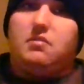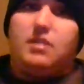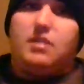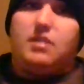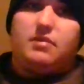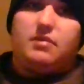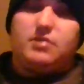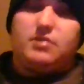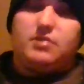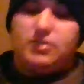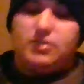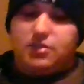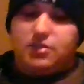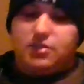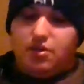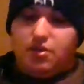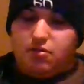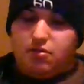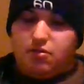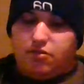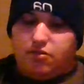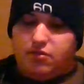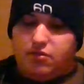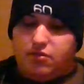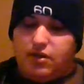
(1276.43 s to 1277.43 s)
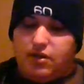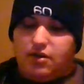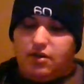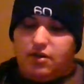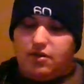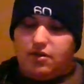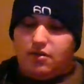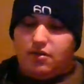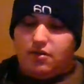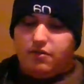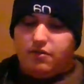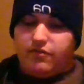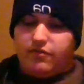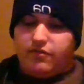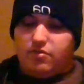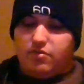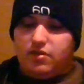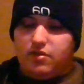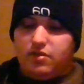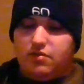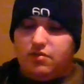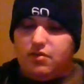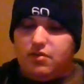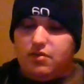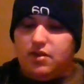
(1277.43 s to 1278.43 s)
and I'll just go through there and go over
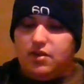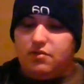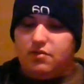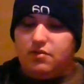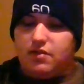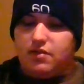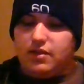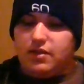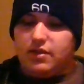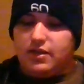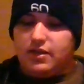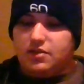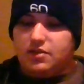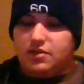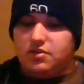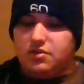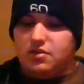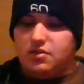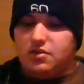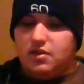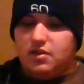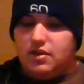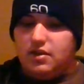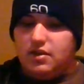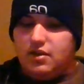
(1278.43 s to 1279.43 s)
the Yu-Gi-Oh collection